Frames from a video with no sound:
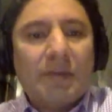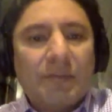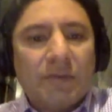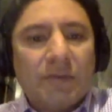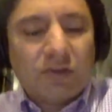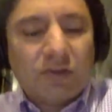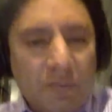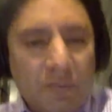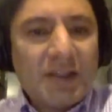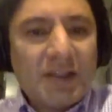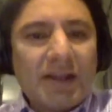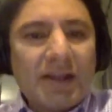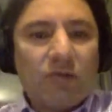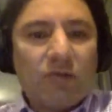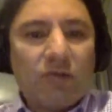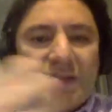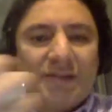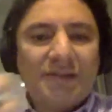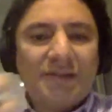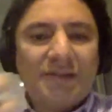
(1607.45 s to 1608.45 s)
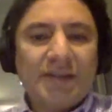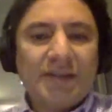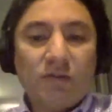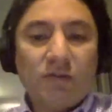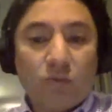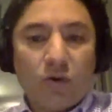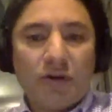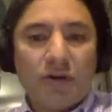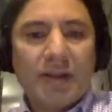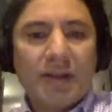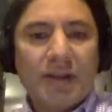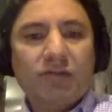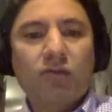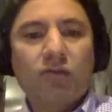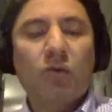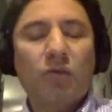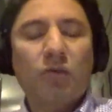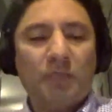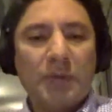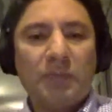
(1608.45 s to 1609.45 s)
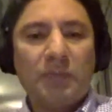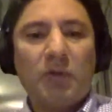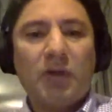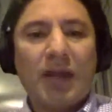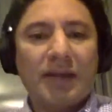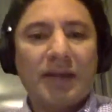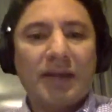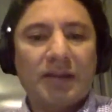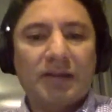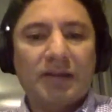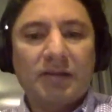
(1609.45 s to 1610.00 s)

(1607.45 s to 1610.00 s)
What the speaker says: something that we see working, so people can